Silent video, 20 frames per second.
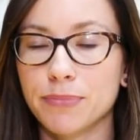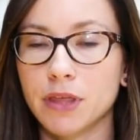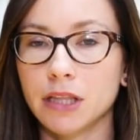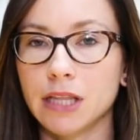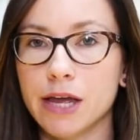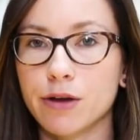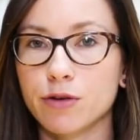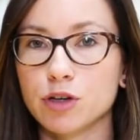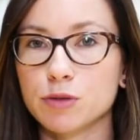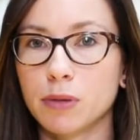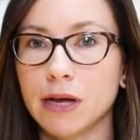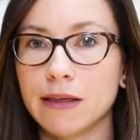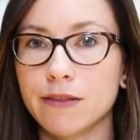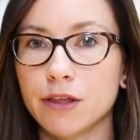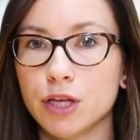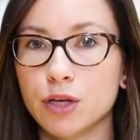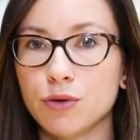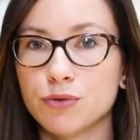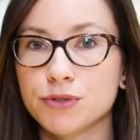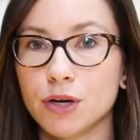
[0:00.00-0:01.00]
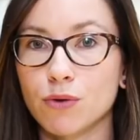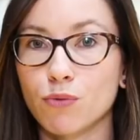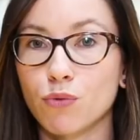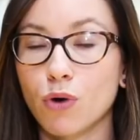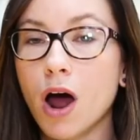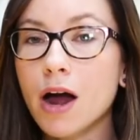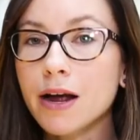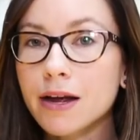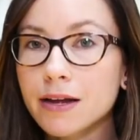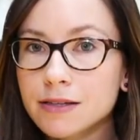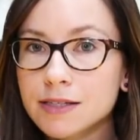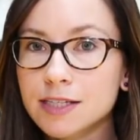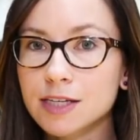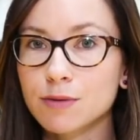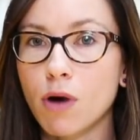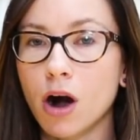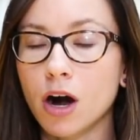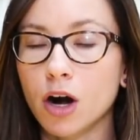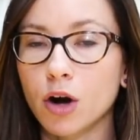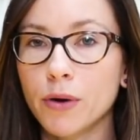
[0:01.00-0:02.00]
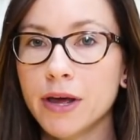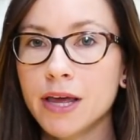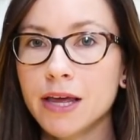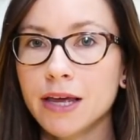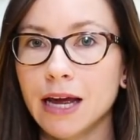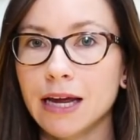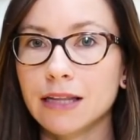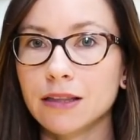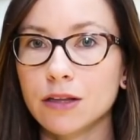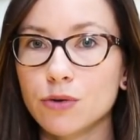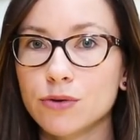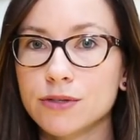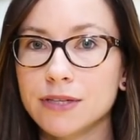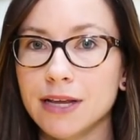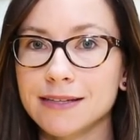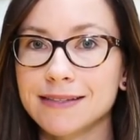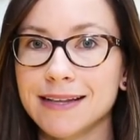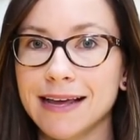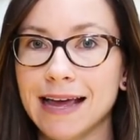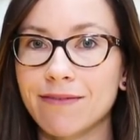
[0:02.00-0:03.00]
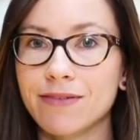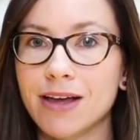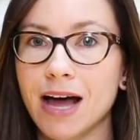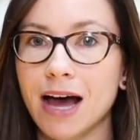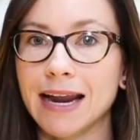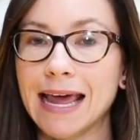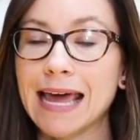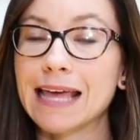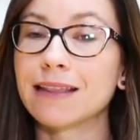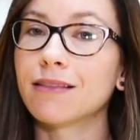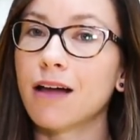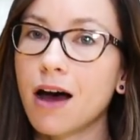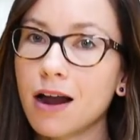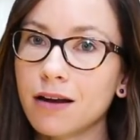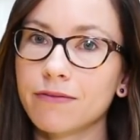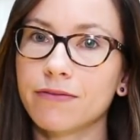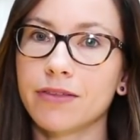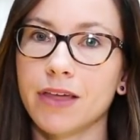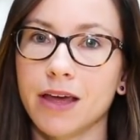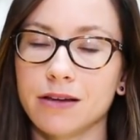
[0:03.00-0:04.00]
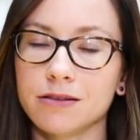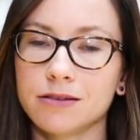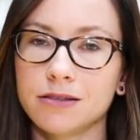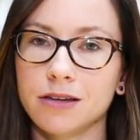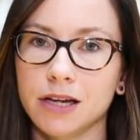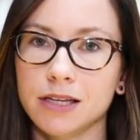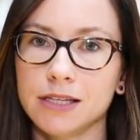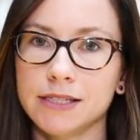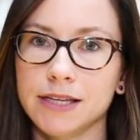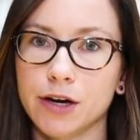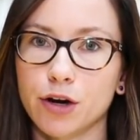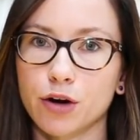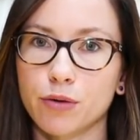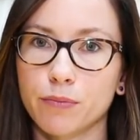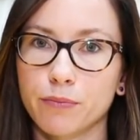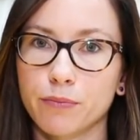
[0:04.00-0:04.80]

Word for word: The Lakers play the Houston Rockets tomorrow, and Luke says they have got a lot of things to consider.